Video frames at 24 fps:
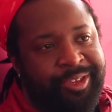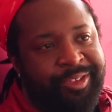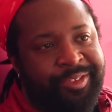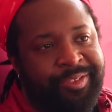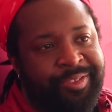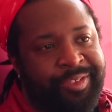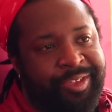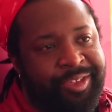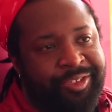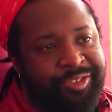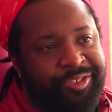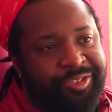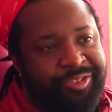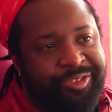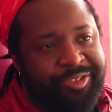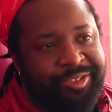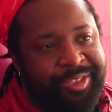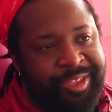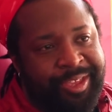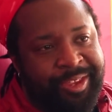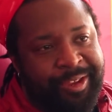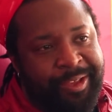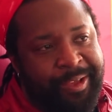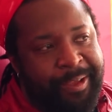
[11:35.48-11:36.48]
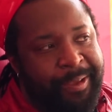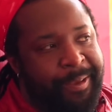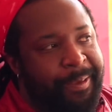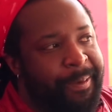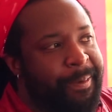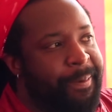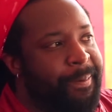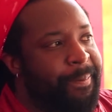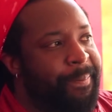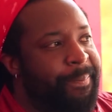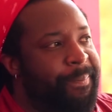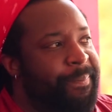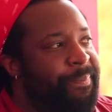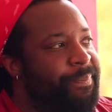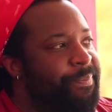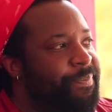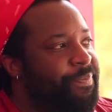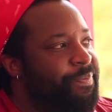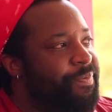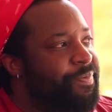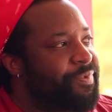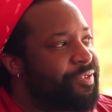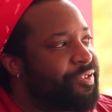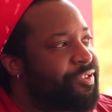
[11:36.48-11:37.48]
this
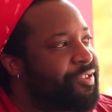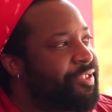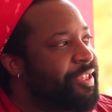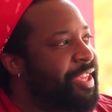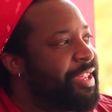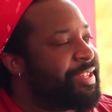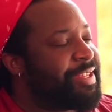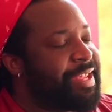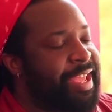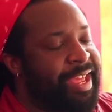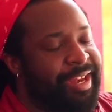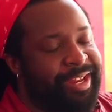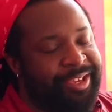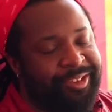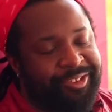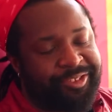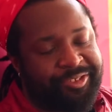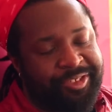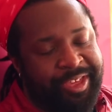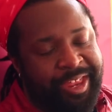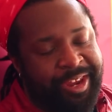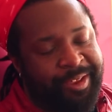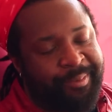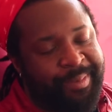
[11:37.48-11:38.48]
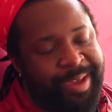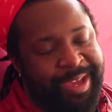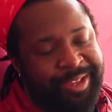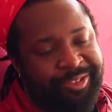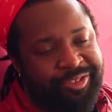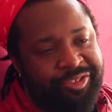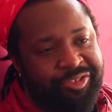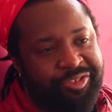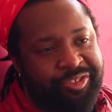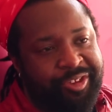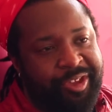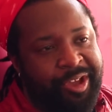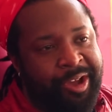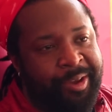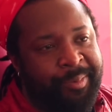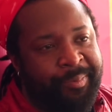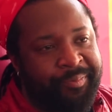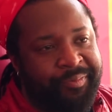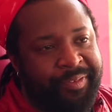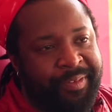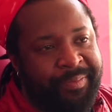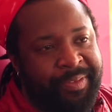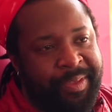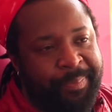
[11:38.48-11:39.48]
satanic sodomite
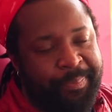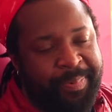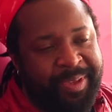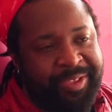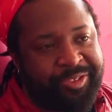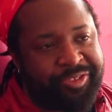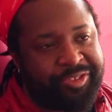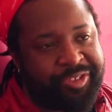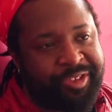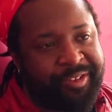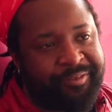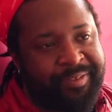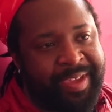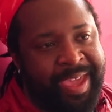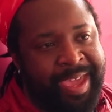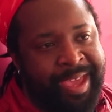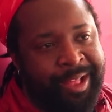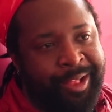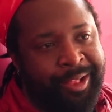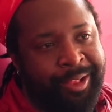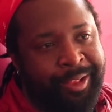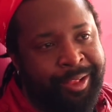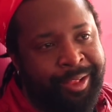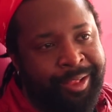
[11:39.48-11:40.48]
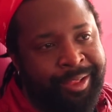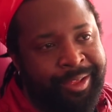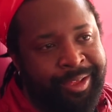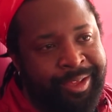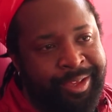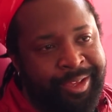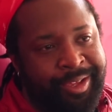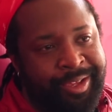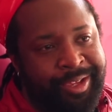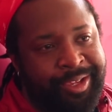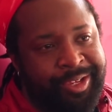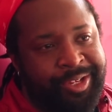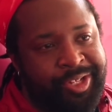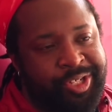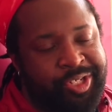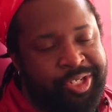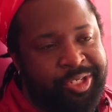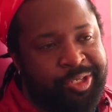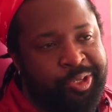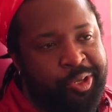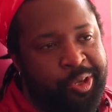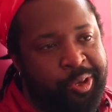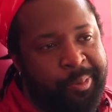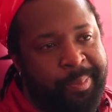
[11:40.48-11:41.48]
scum from the pits of hell
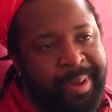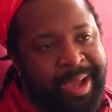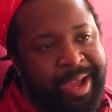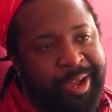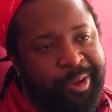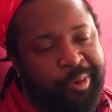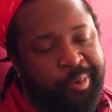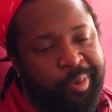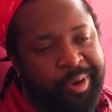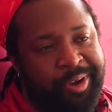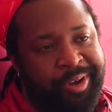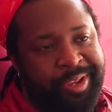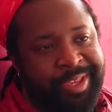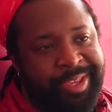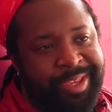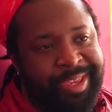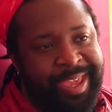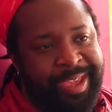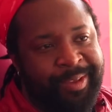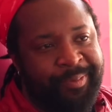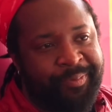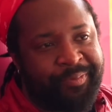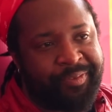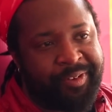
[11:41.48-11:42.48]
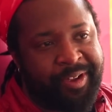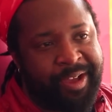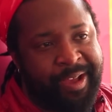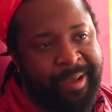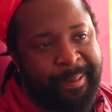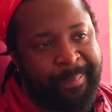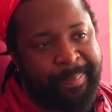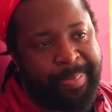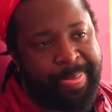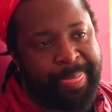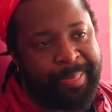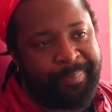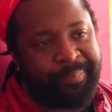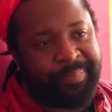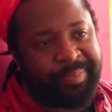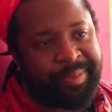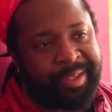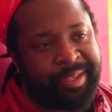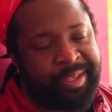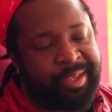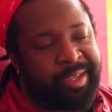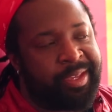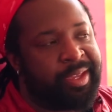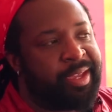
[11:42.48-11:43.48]
should go back where he came from.
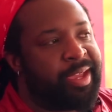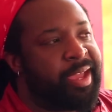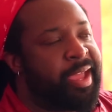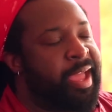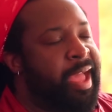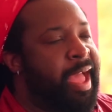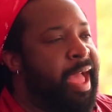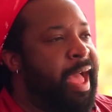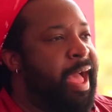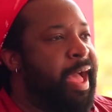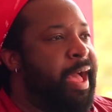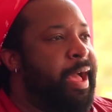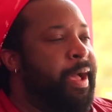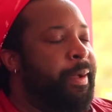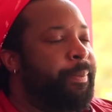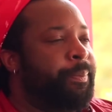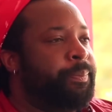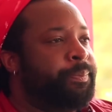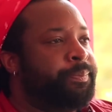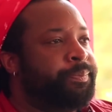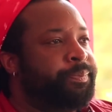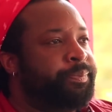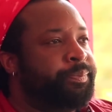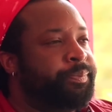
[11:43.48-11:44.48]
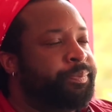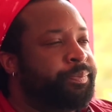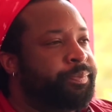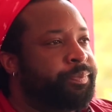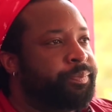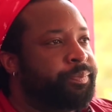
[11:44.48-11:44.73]
My